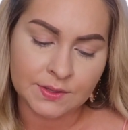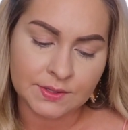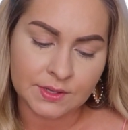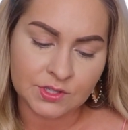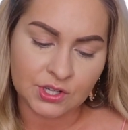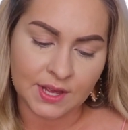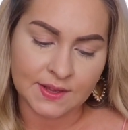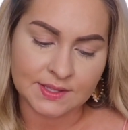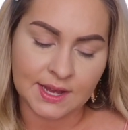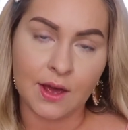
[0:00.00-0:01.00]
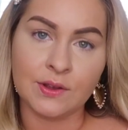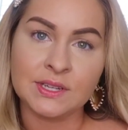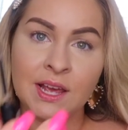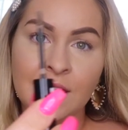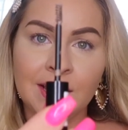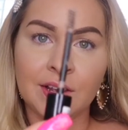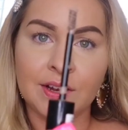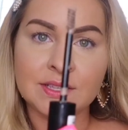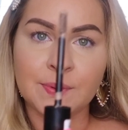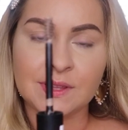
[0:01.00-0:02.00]
So let's try this out. Here
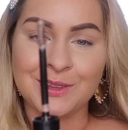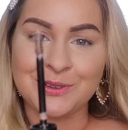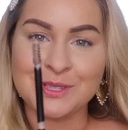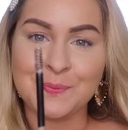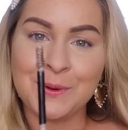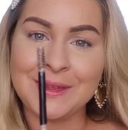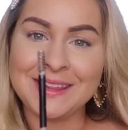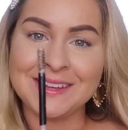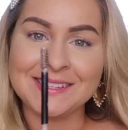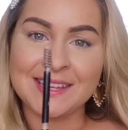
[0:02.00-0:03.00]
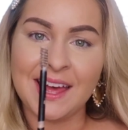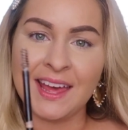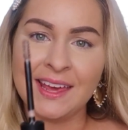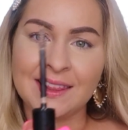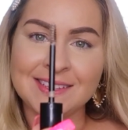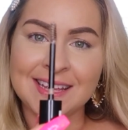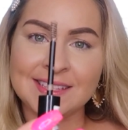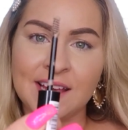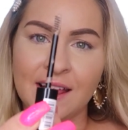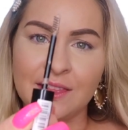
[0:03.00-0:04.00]
is what the little spoolie looks like. It looks like
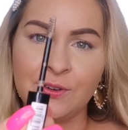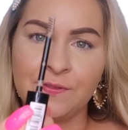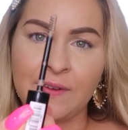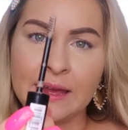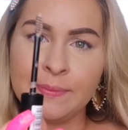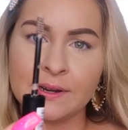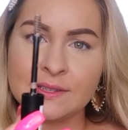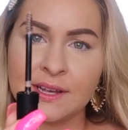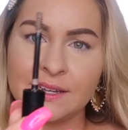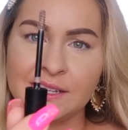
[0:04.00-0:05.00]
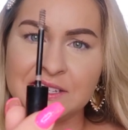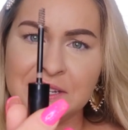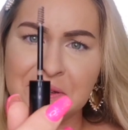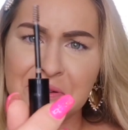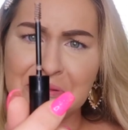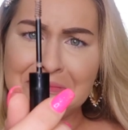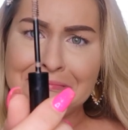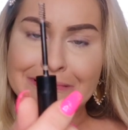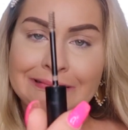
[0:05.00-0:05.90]
it's got little fibers on it too.